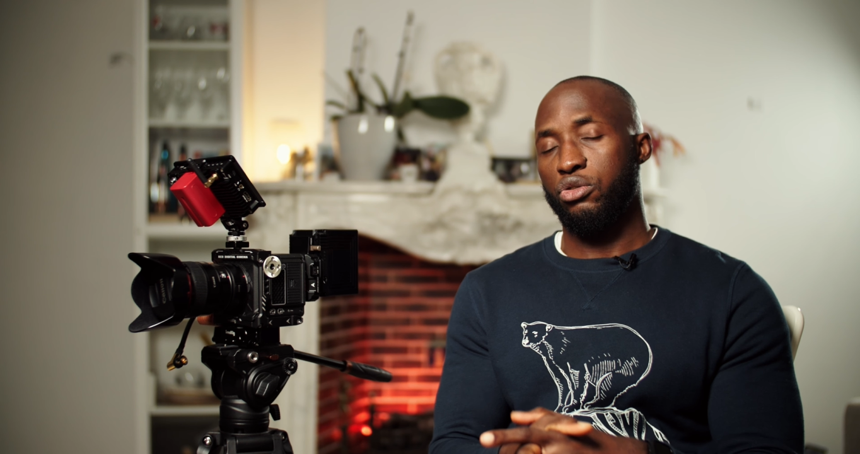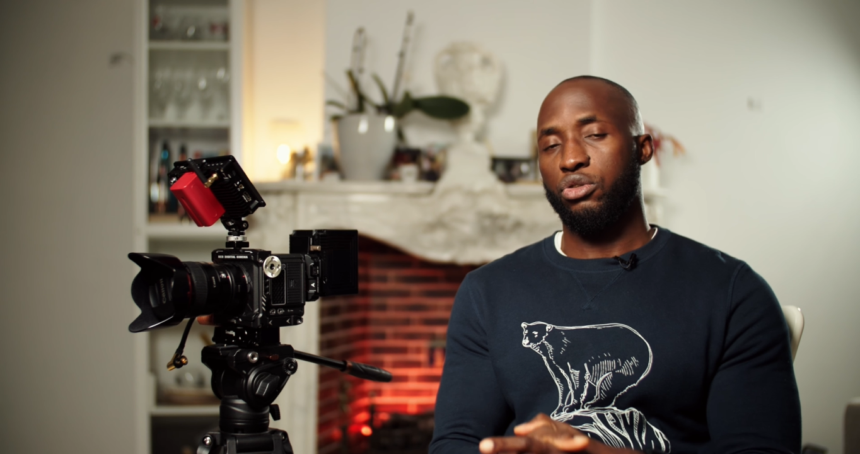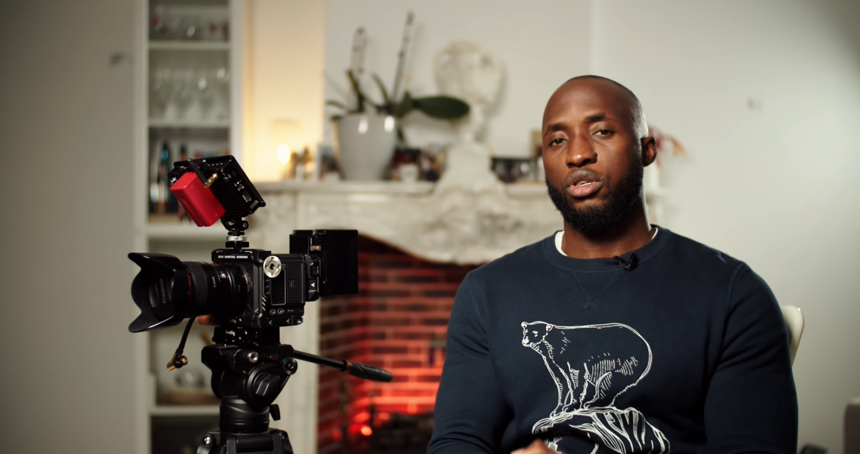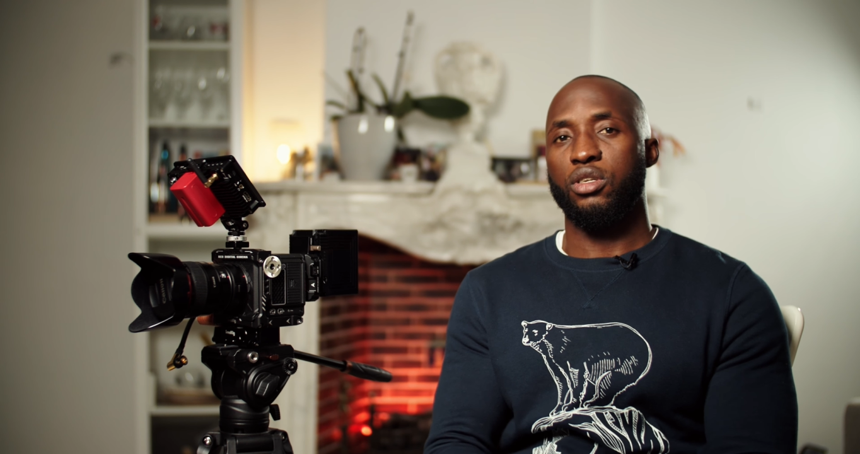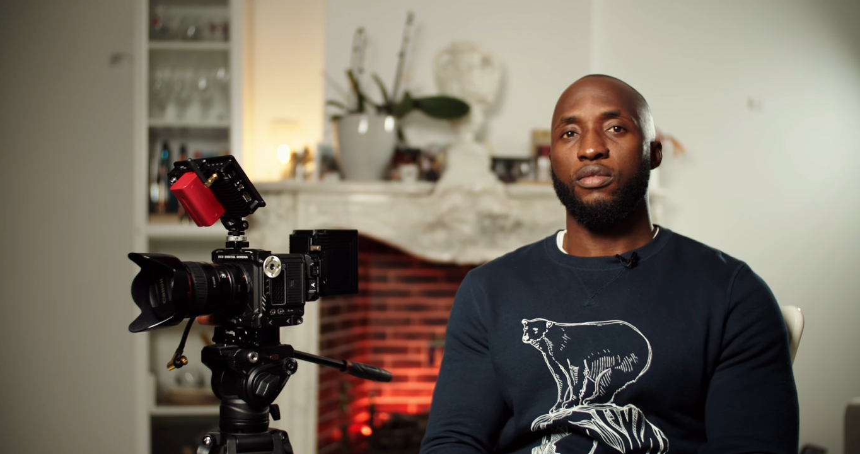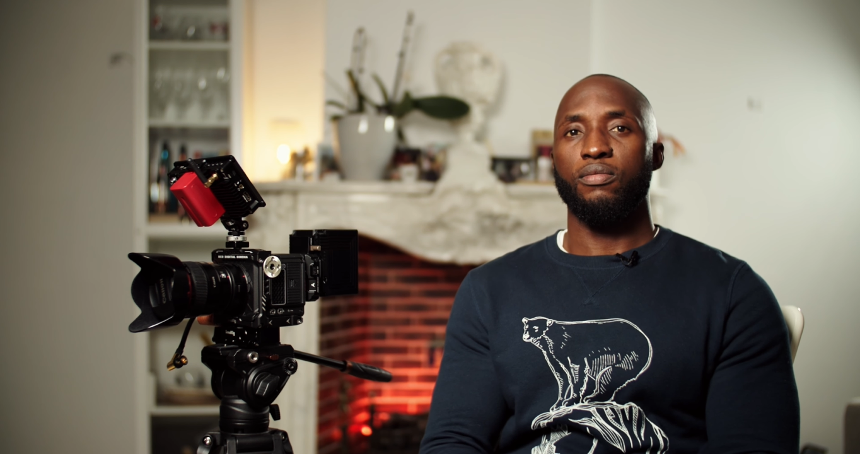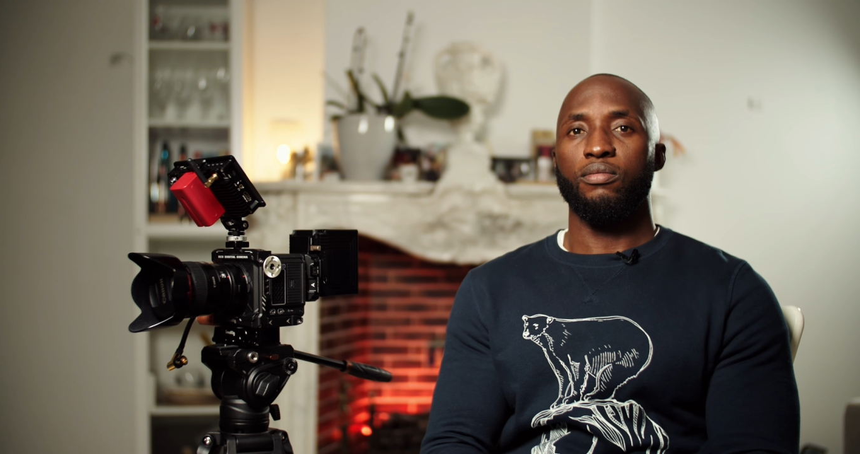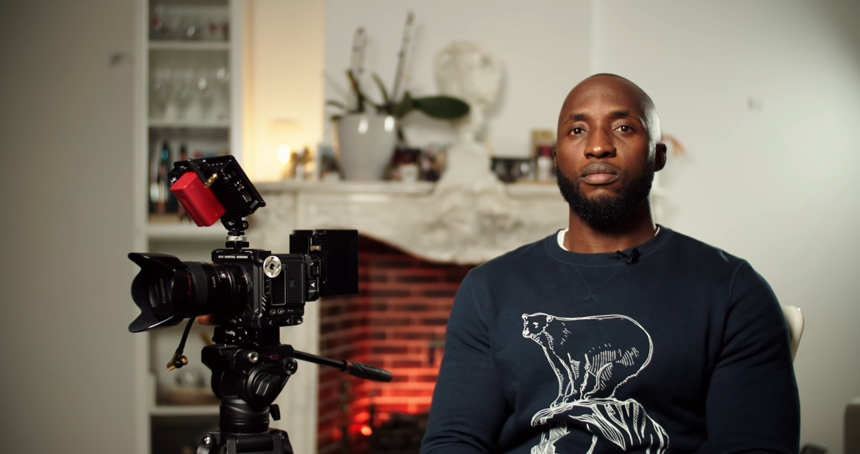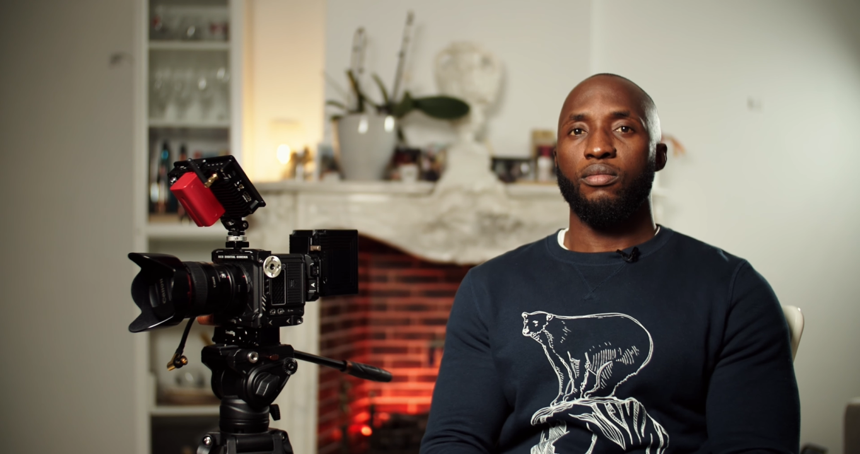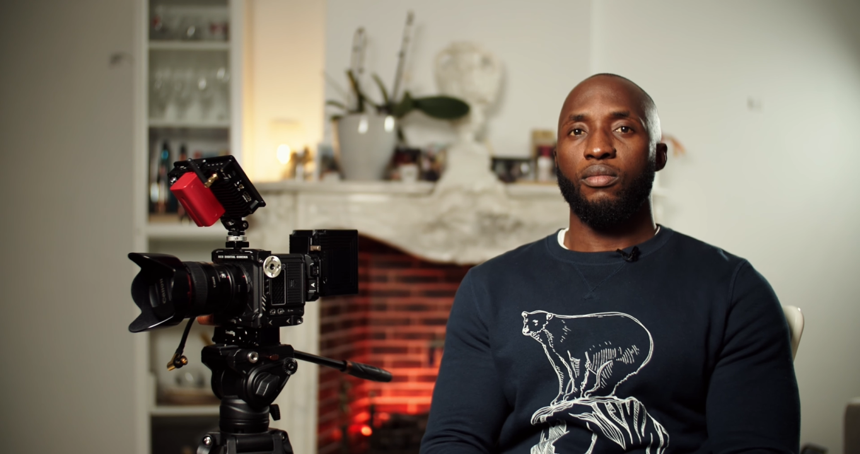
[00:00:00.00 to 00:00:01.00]
euros.
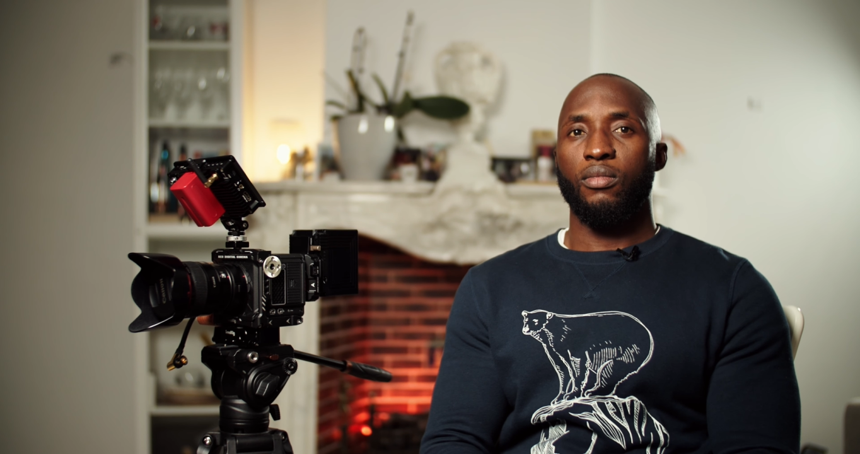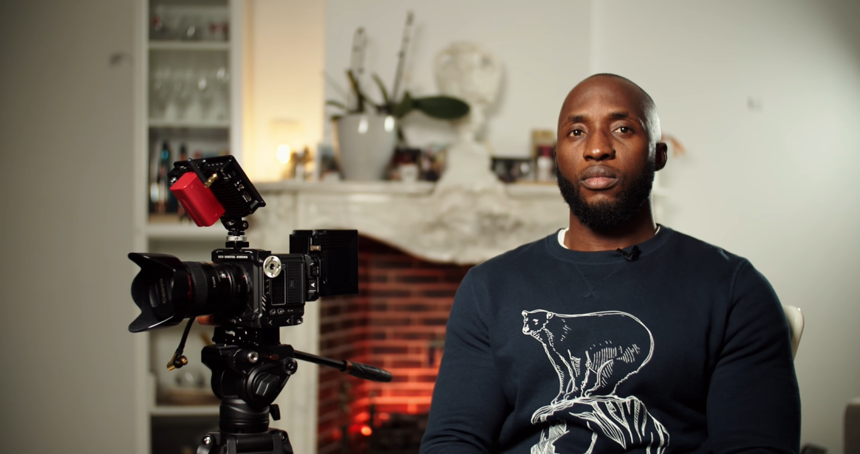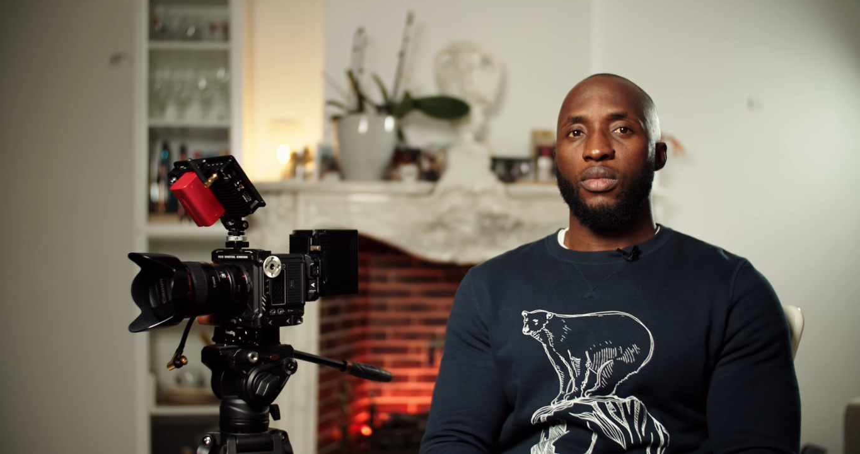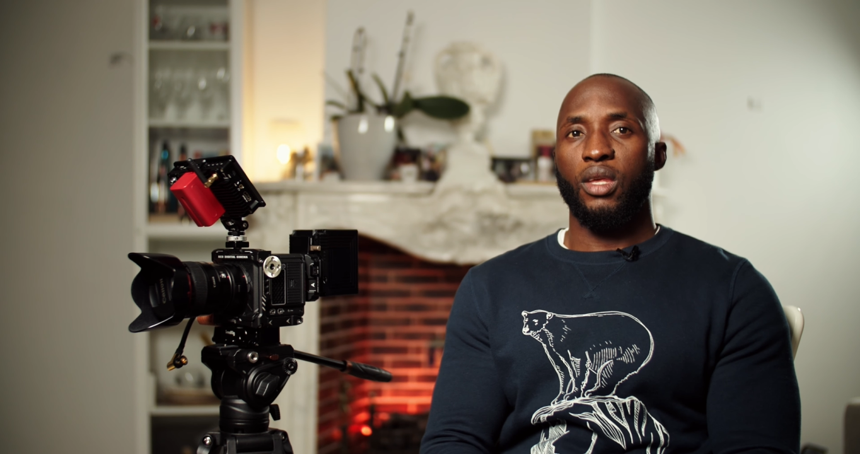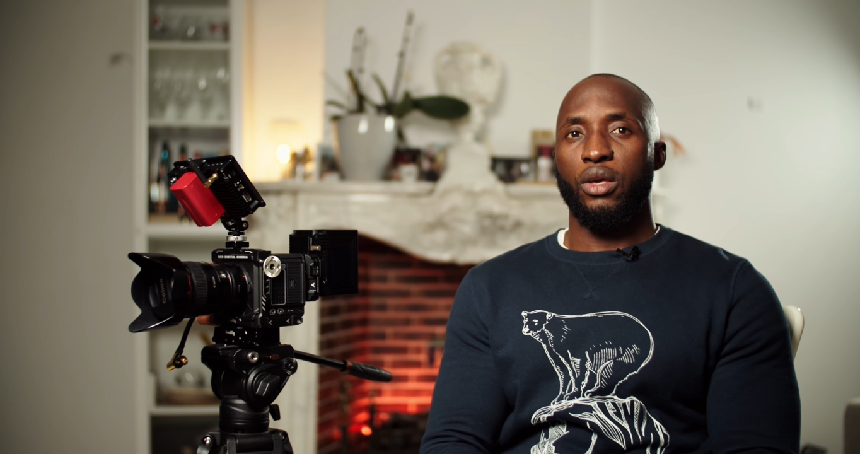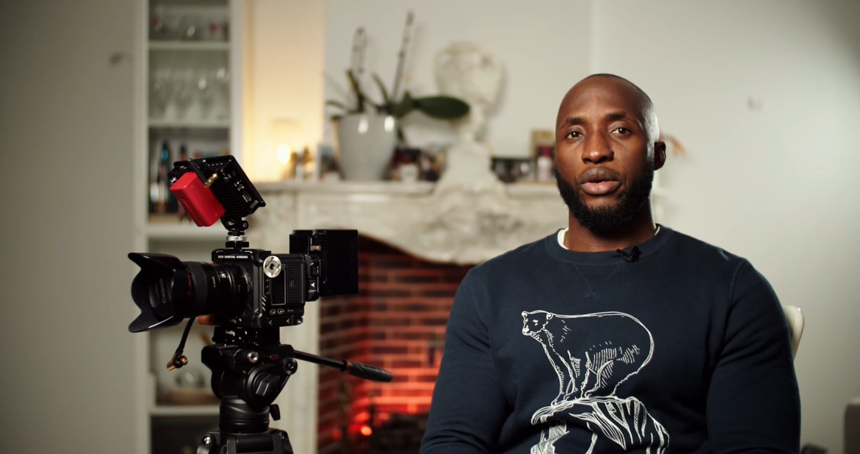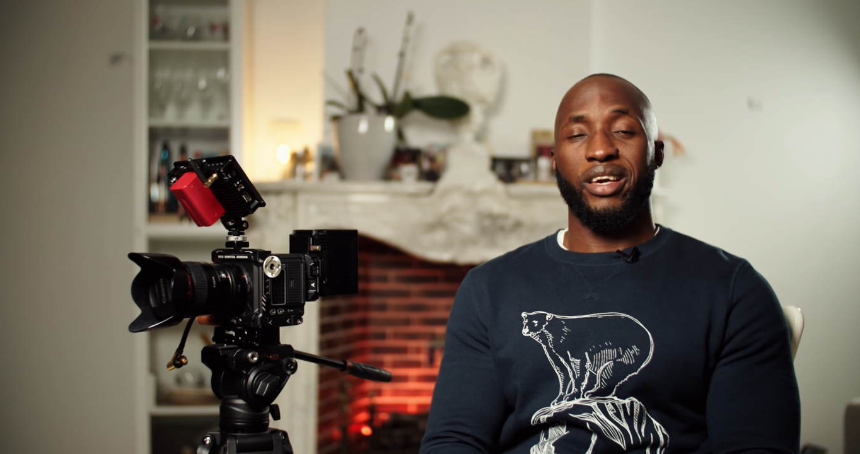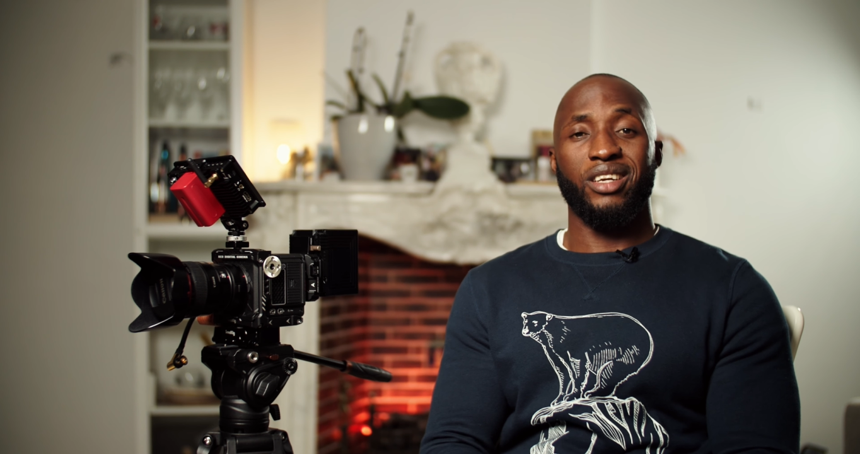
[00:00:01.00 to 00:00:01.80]
You can